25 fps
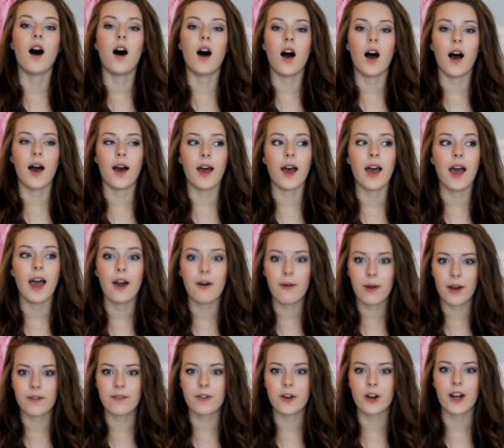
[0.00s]
Uh,
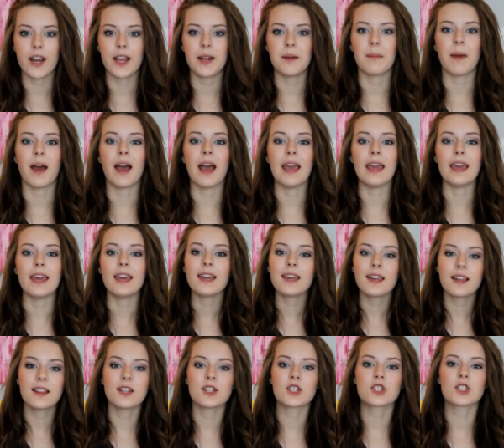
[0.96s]
however, in my
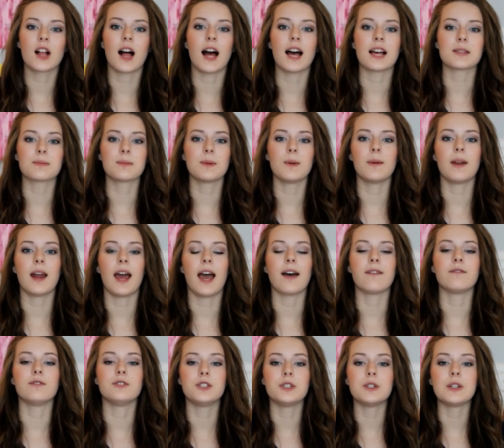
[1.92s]
English class, we would
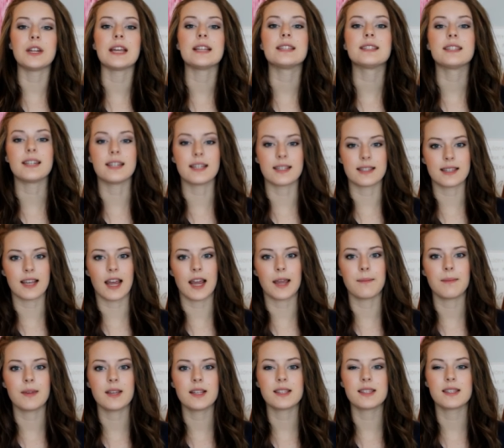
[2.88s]
have due dates and
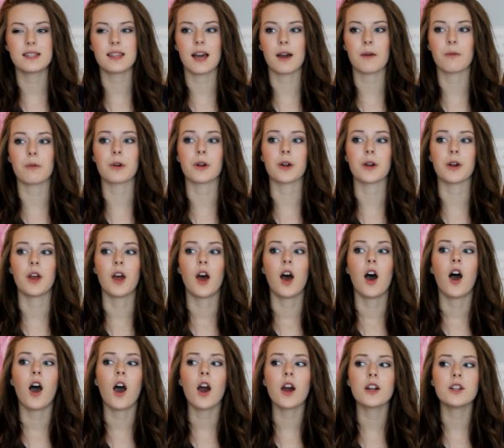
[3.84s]
assignments that were
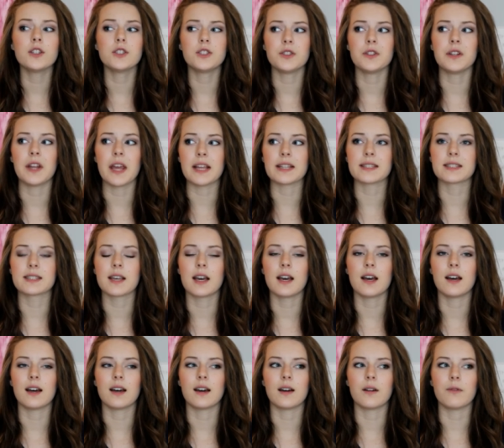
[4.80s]
hard due dates.
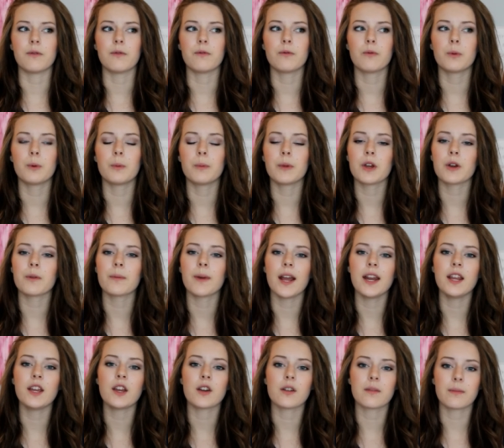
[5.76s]
Uh, when we were
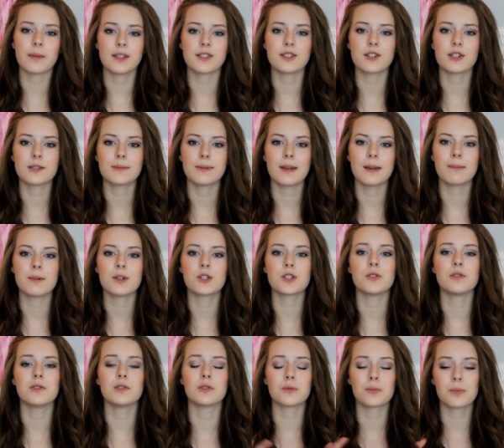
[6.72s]
writing our research paper,
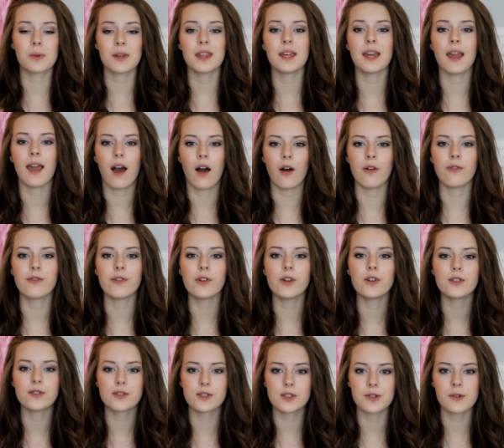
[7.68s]
she was really
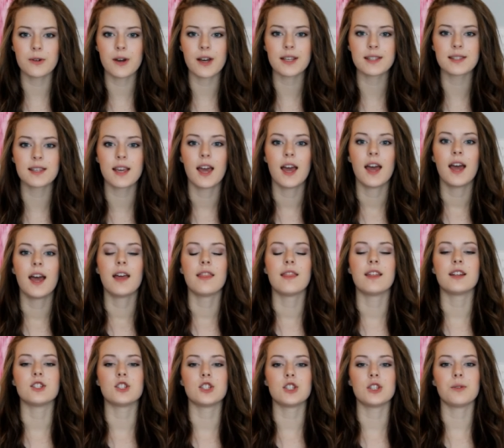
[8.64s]
helpful to us
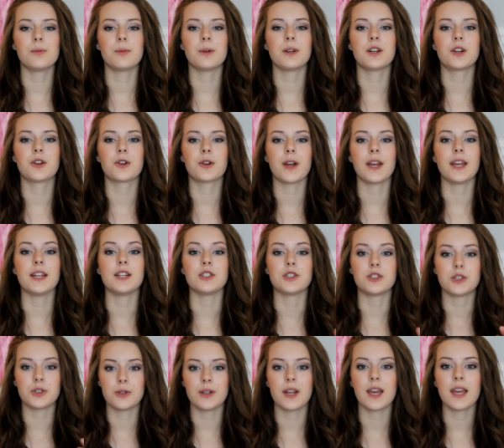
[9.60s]
that she would create
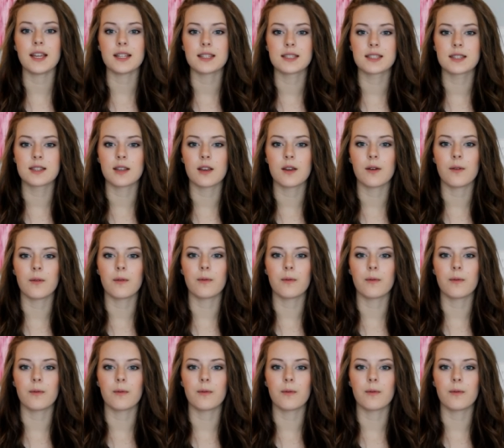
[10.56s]
due dates